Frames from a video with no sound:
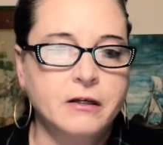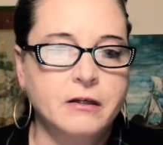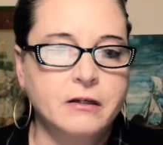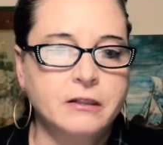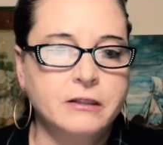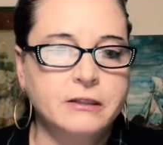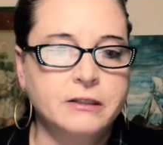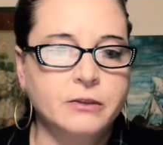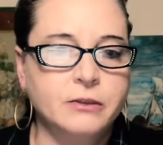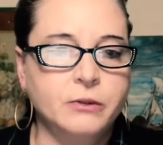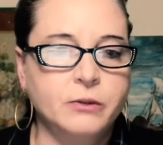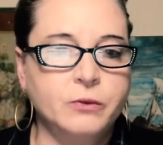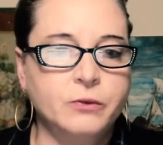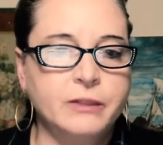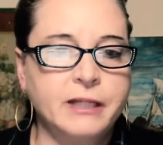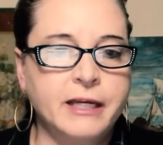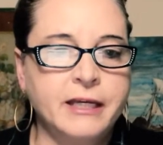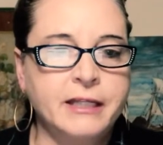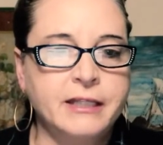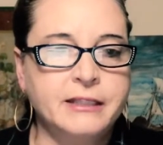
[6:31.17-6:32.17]
So
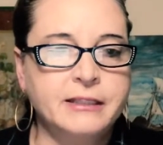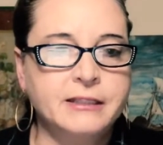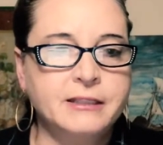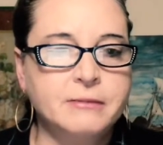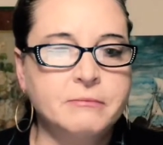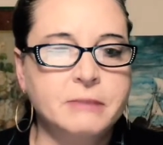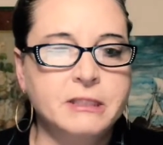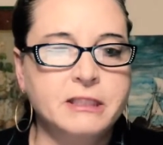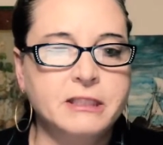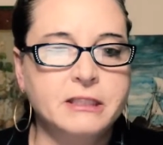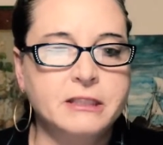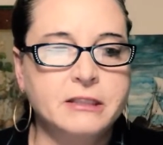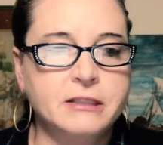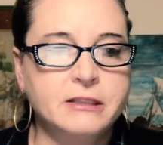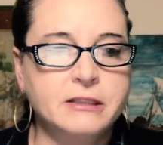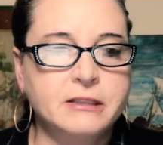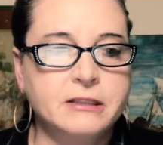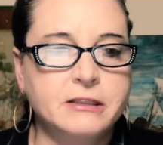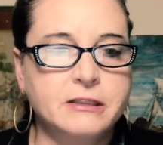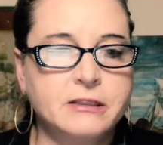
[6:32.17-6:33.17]
that is a
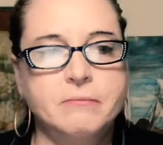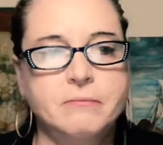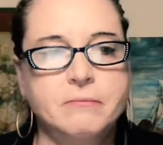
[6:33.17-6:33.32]
Mrs.